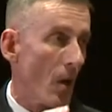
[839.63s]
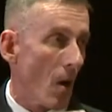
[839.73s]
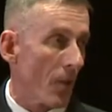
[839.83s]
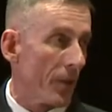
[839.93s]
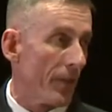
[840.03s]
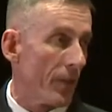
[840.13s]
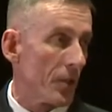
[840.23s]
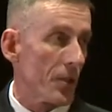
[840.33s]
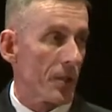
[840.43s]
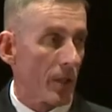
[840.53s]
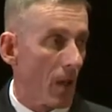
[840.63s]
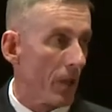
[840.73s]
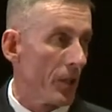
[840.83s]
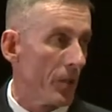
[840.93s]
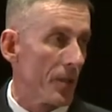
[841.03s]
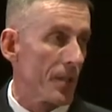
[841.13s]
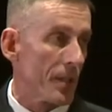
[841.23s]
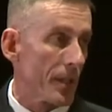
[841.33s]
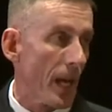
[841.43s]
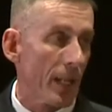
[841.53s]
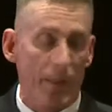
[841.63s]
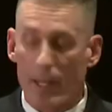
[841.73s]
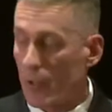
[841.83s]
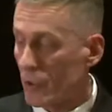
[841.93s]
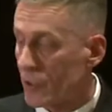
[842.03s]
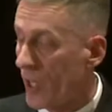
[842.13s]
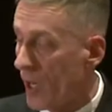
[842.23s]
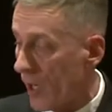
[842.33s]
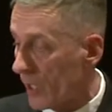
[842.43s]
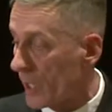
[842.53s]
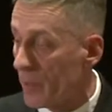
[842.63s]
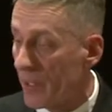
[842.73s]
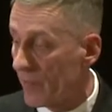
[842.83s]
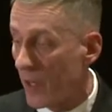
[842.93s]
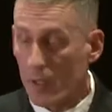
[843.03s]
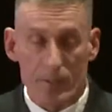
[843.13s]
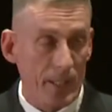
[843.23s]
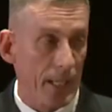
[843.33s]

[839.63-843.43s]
All the divisions and all the units inside those are going to be involved in